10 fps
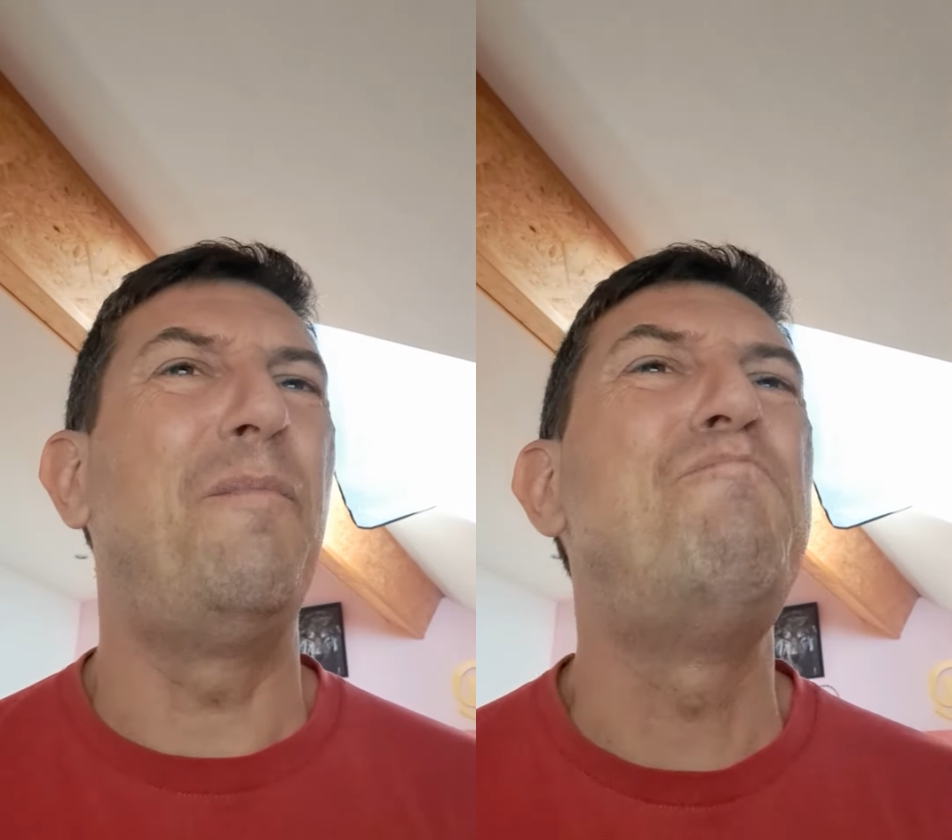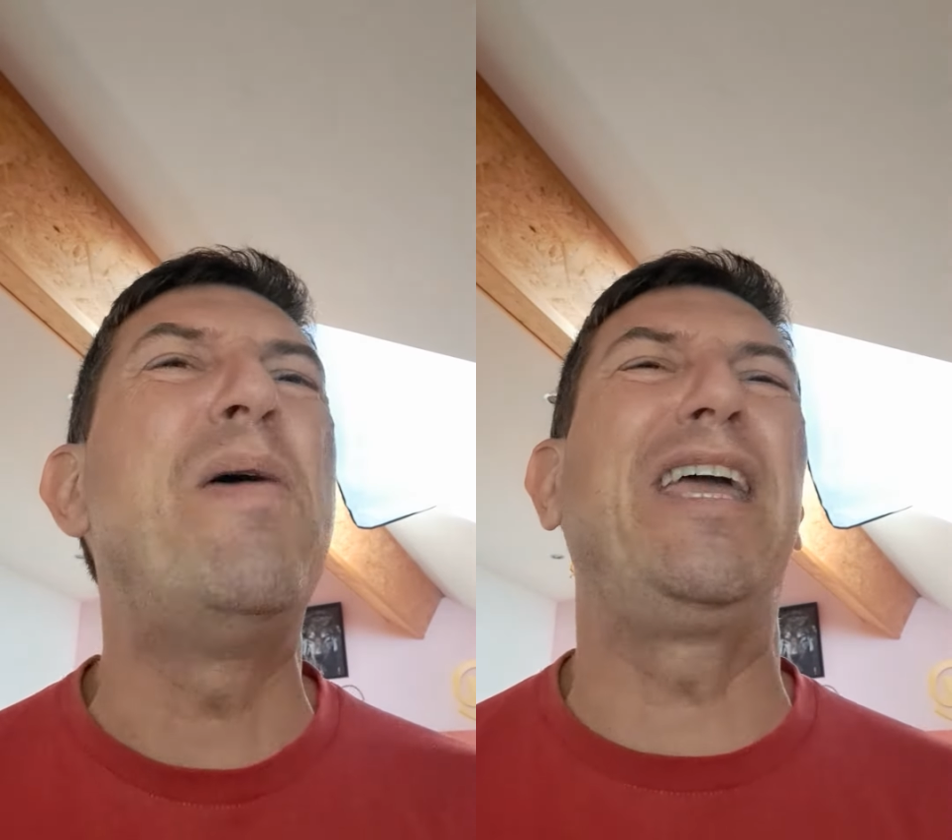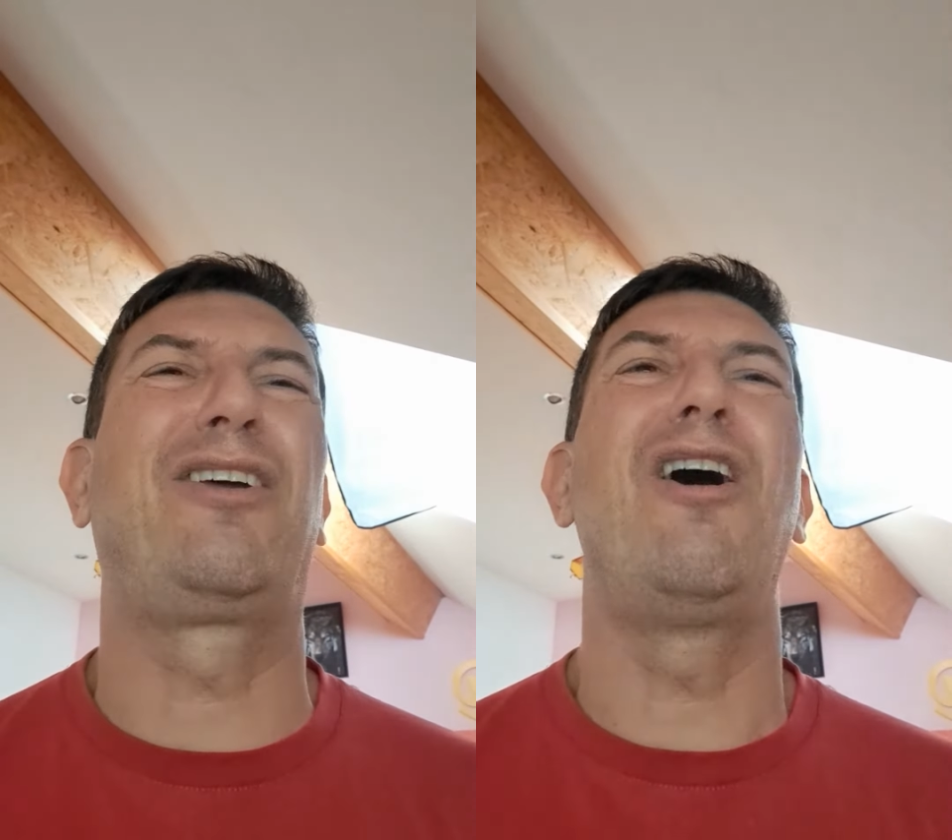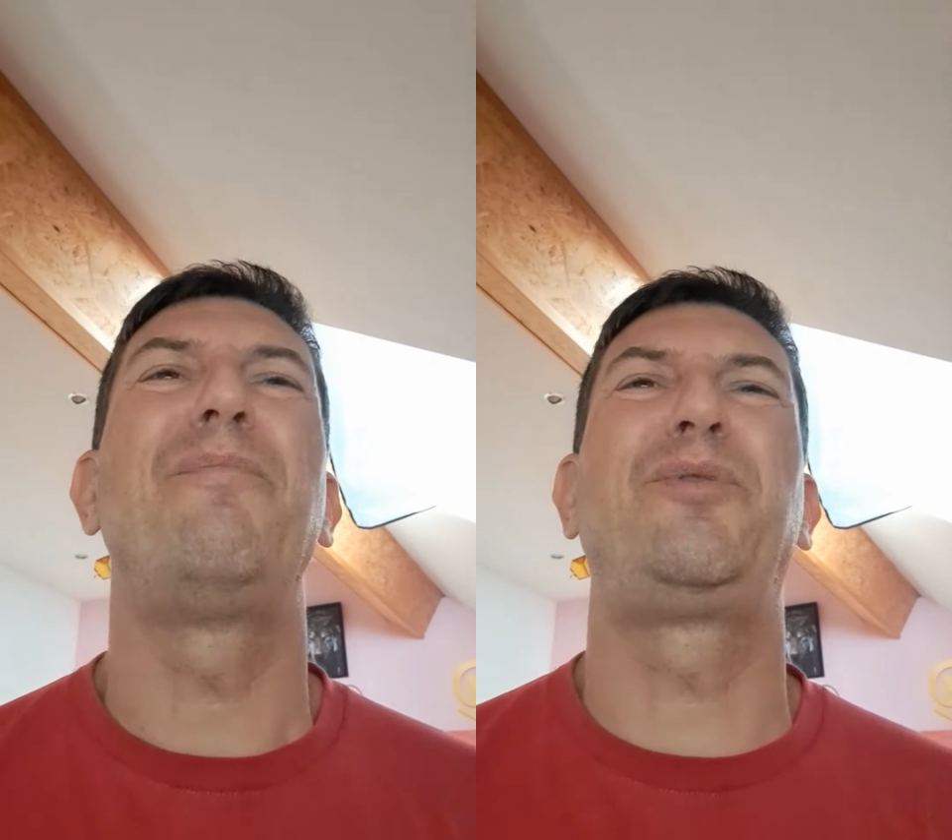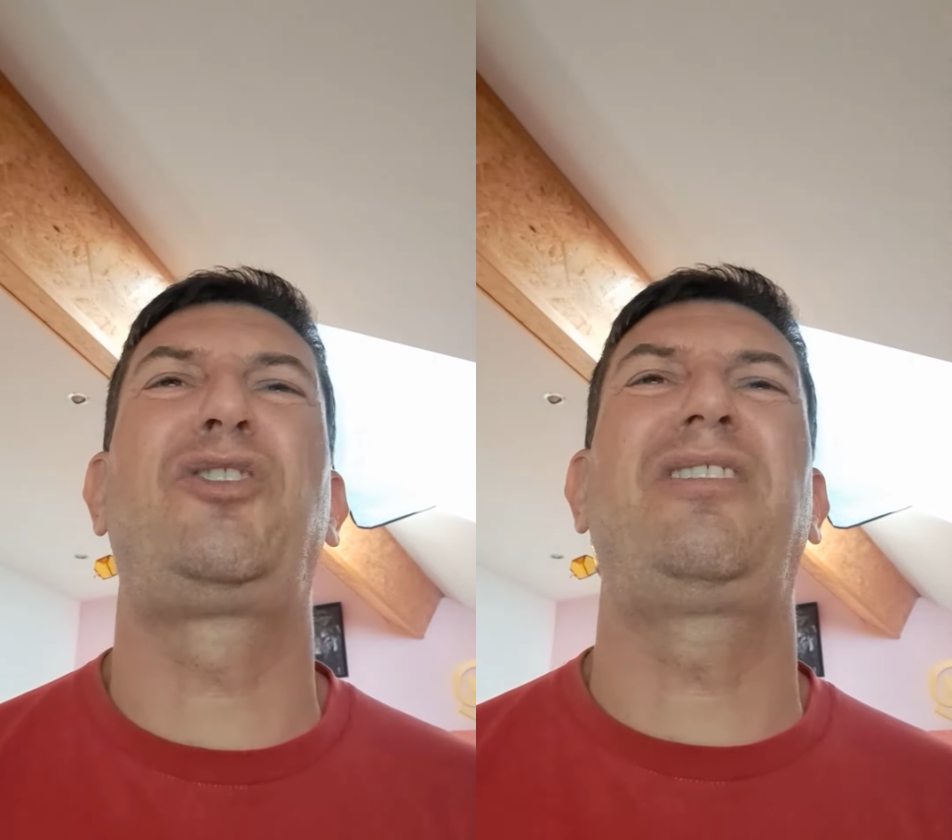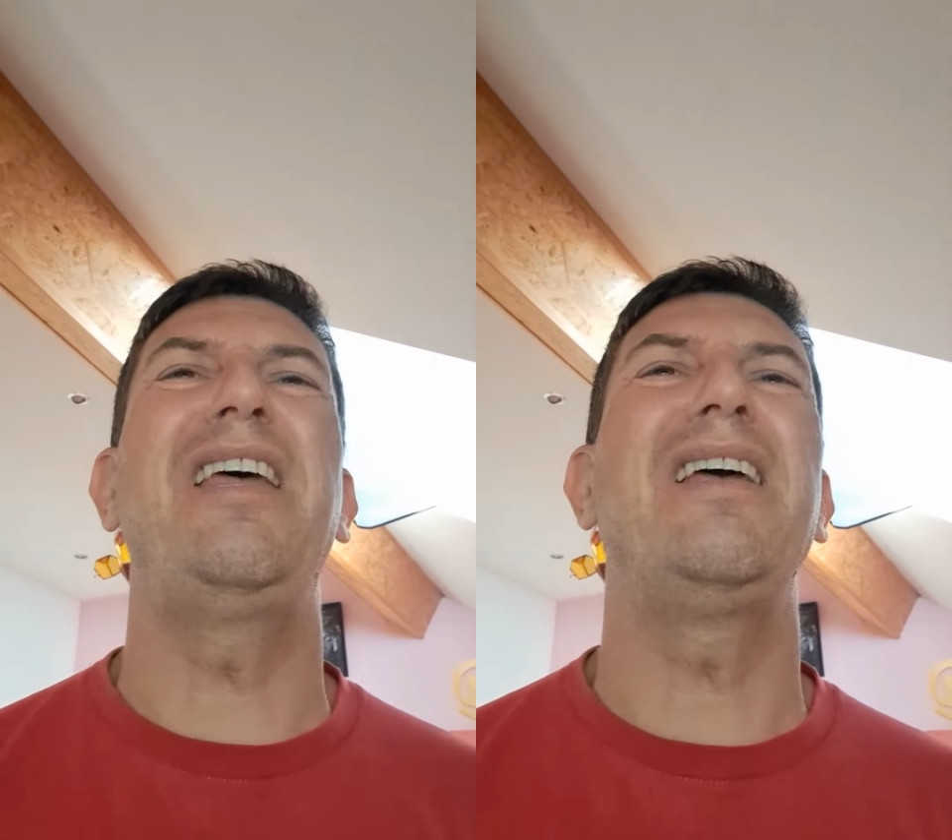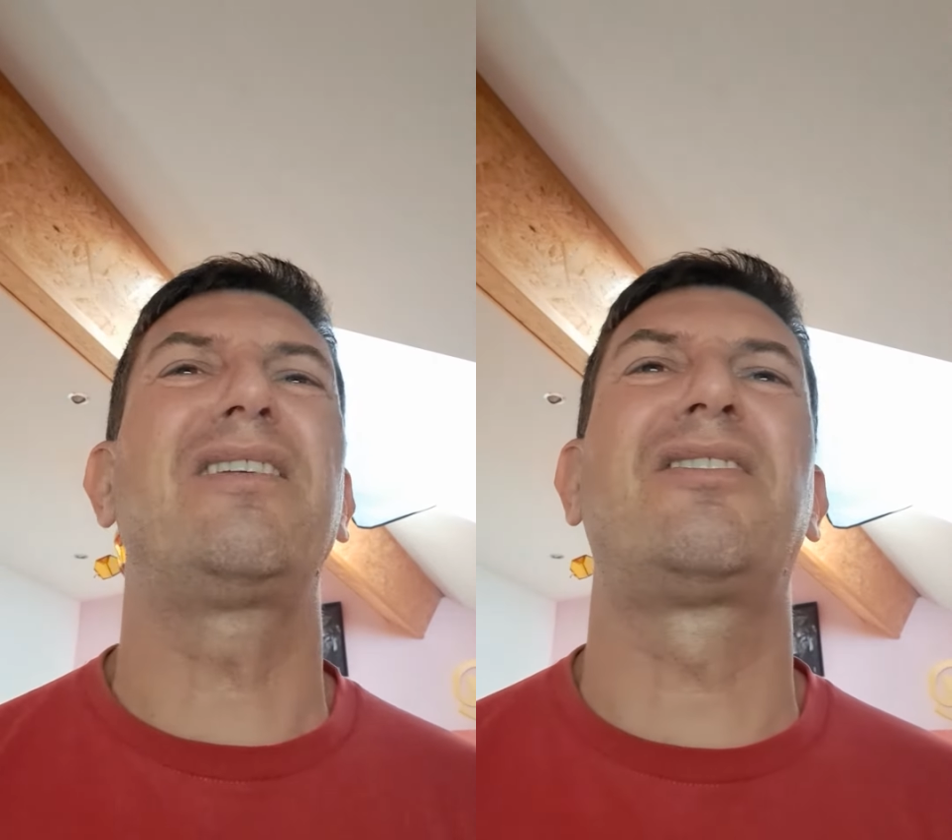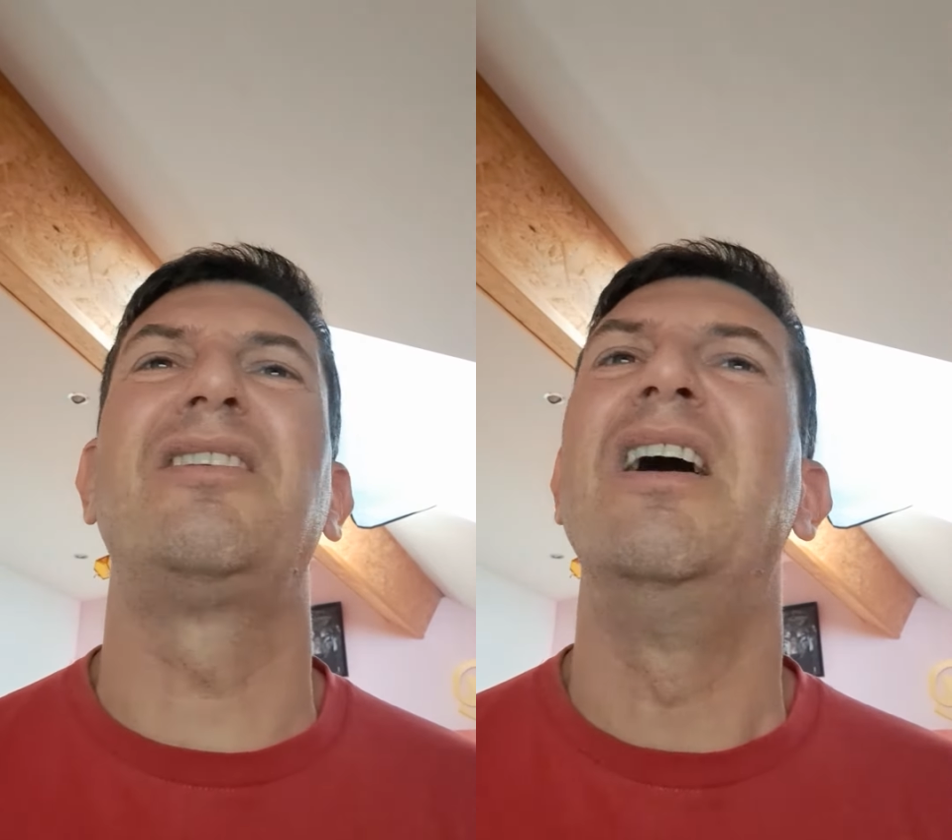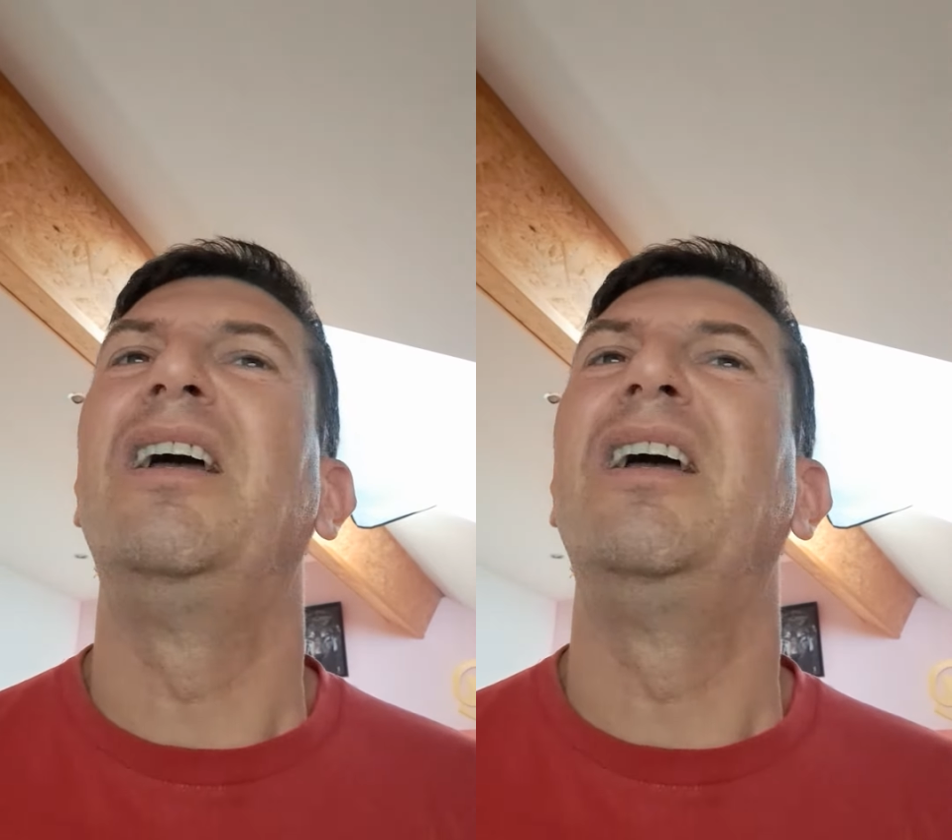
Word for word: pick up sticks,